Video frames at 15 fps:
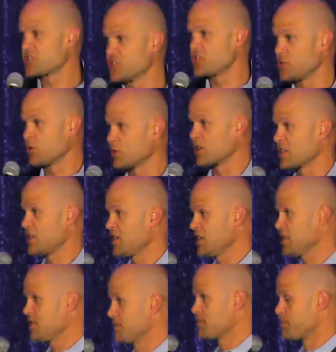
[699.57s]
since you were a
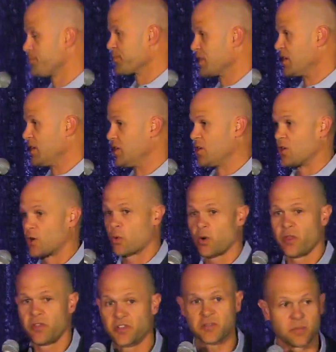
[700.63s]
kid, or
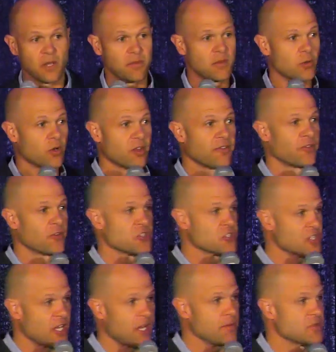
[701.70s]
whether this may be one of the first
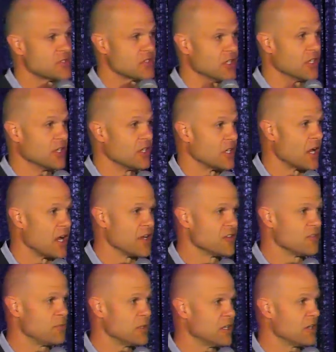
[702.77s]
times
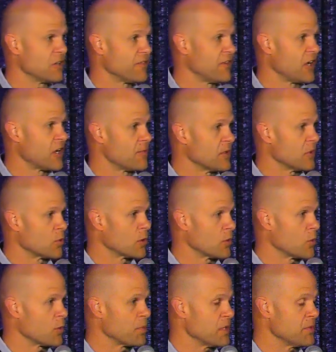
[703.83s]
you've been in an environment
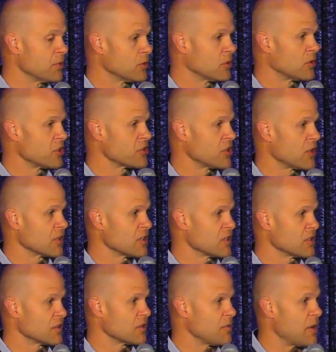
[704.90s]
where people are
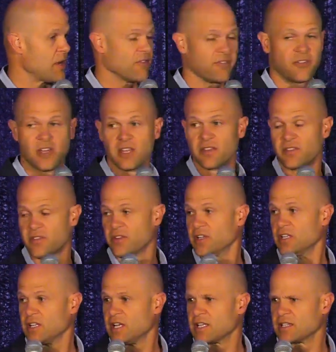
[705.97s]
talking about faith
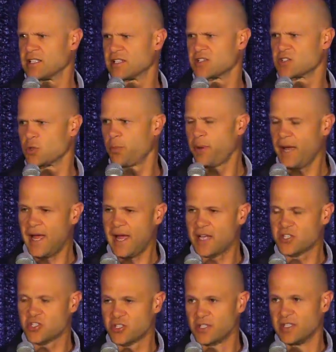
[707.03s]
like this. So
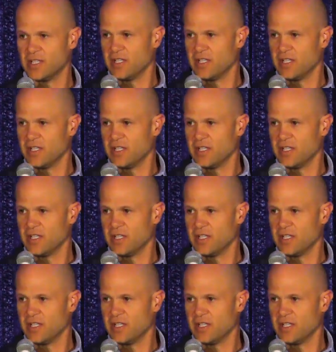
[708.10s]
Patch